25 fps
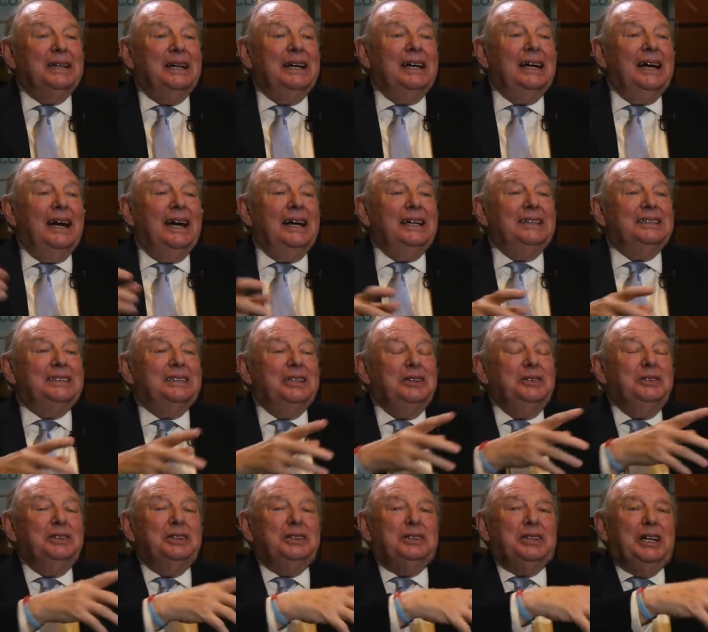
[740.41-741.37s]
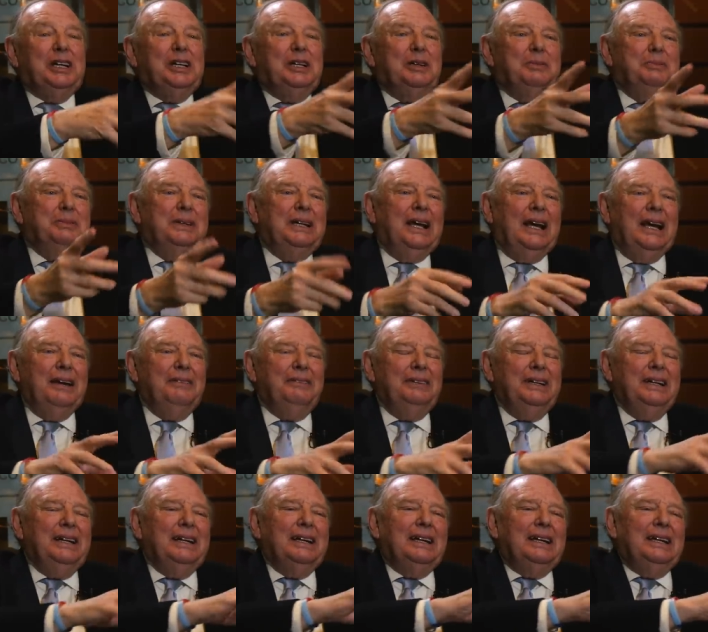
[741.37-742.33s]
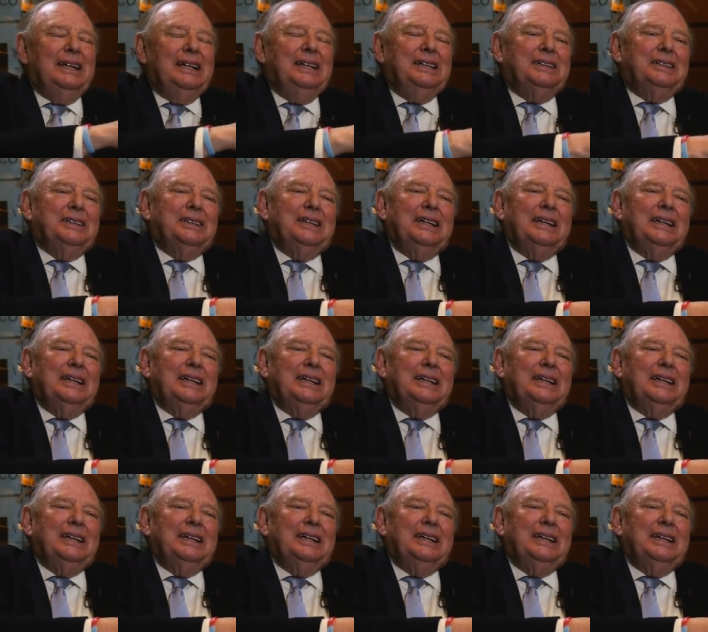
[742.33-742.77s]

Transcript: Right. And so the gentlemen, having lit